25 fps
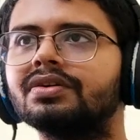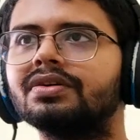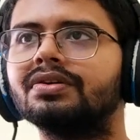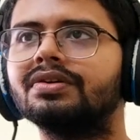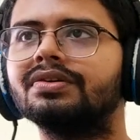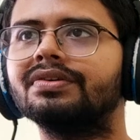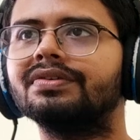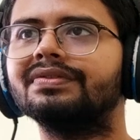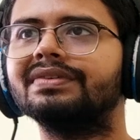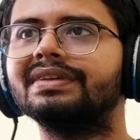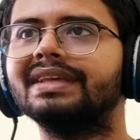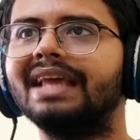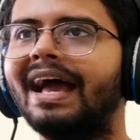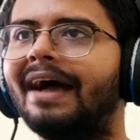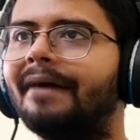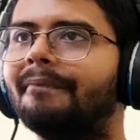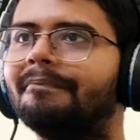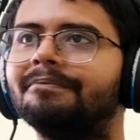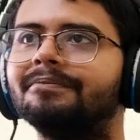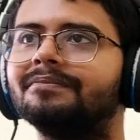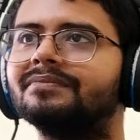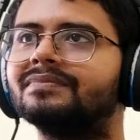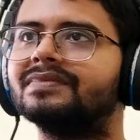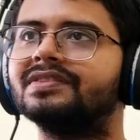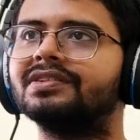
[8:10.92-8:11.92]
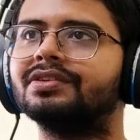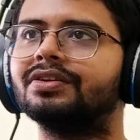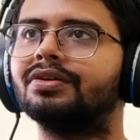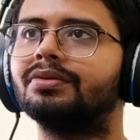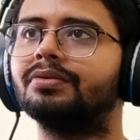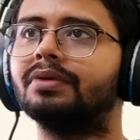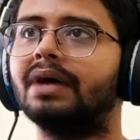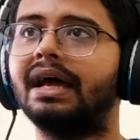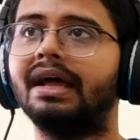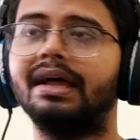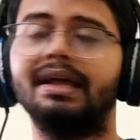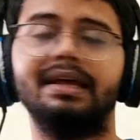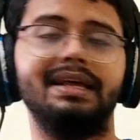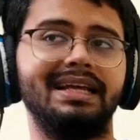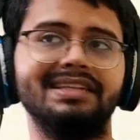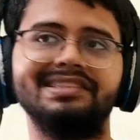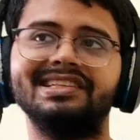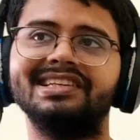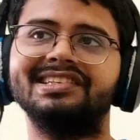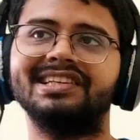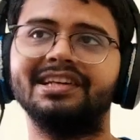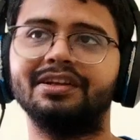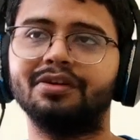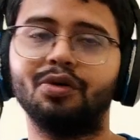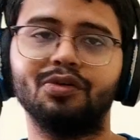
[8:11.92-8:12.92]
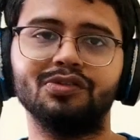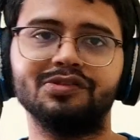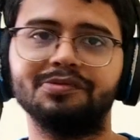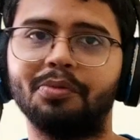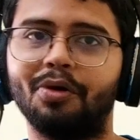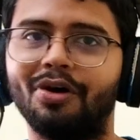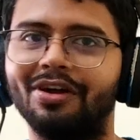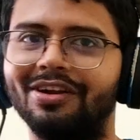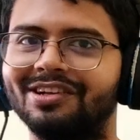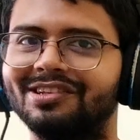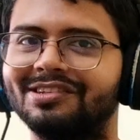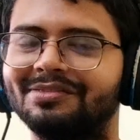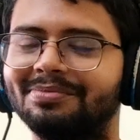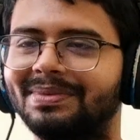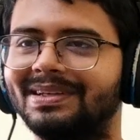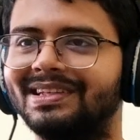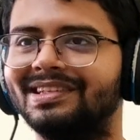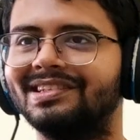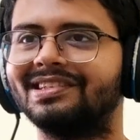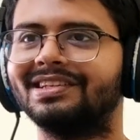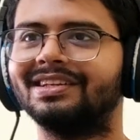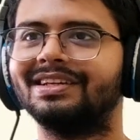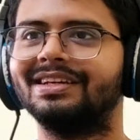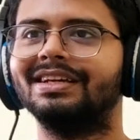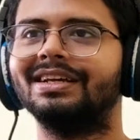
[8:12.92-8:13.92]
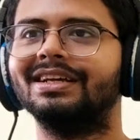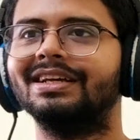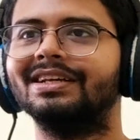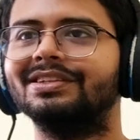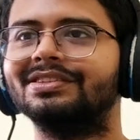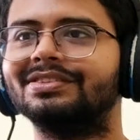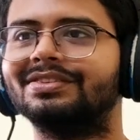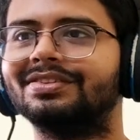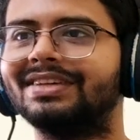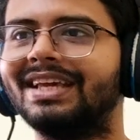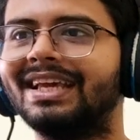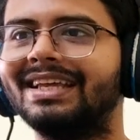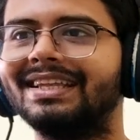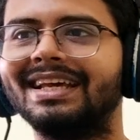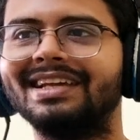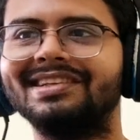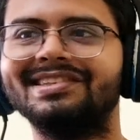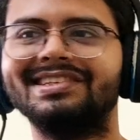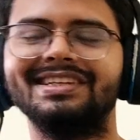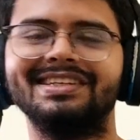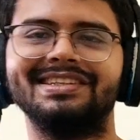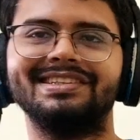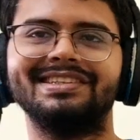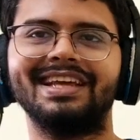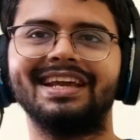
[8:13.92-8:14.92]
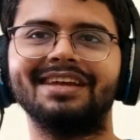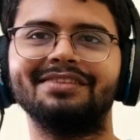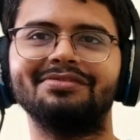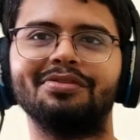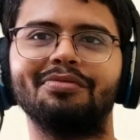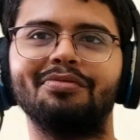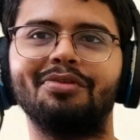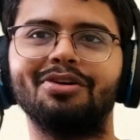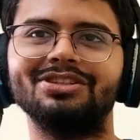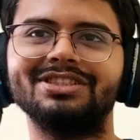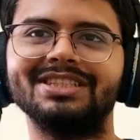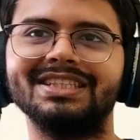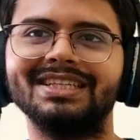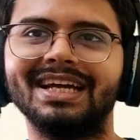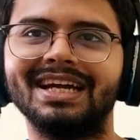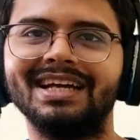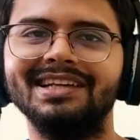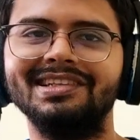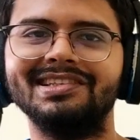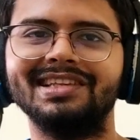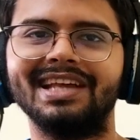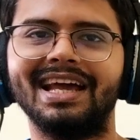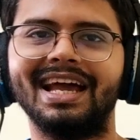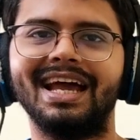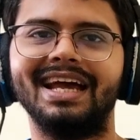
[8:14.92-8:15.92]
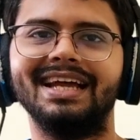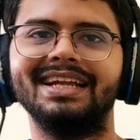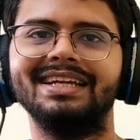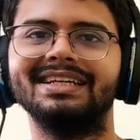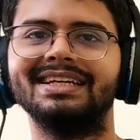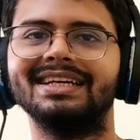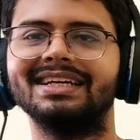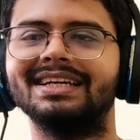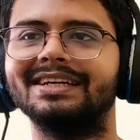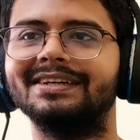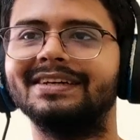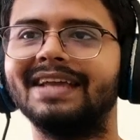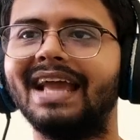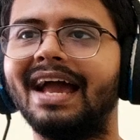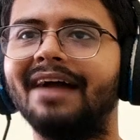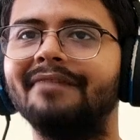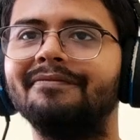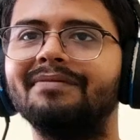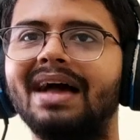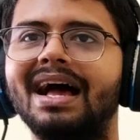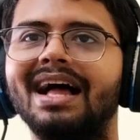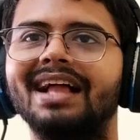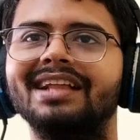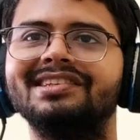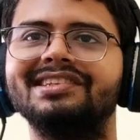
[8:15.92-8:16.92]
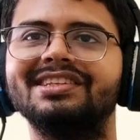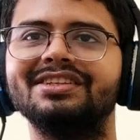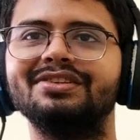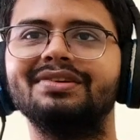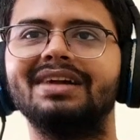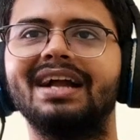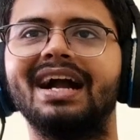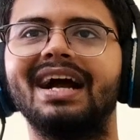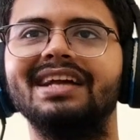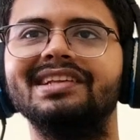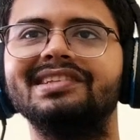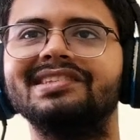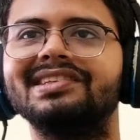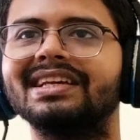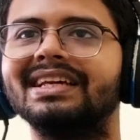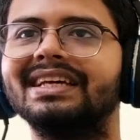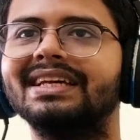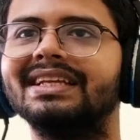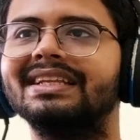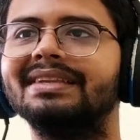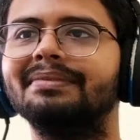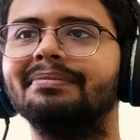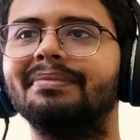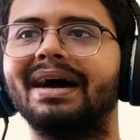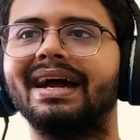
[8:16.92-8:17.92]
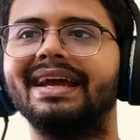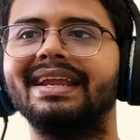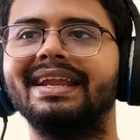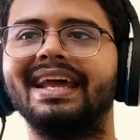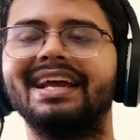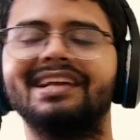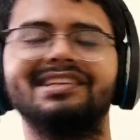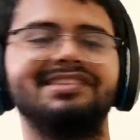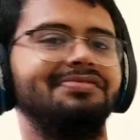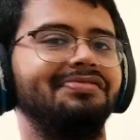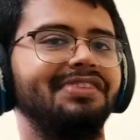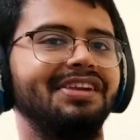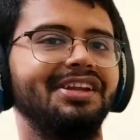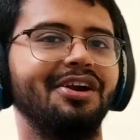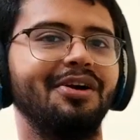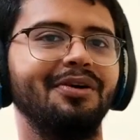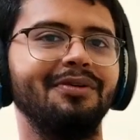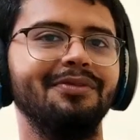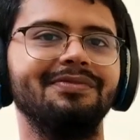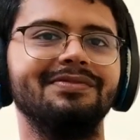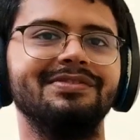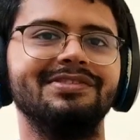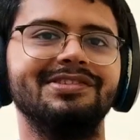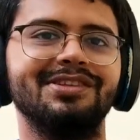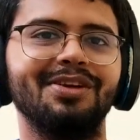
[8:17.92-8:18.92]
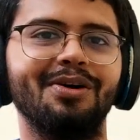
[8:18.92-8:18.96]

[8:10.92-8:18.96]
So yeah, so uh, as I said, no spoilers, please. So yeah, that's it. Thanks for watching, guys. And uh, yeah, I'll see you guys in my next video.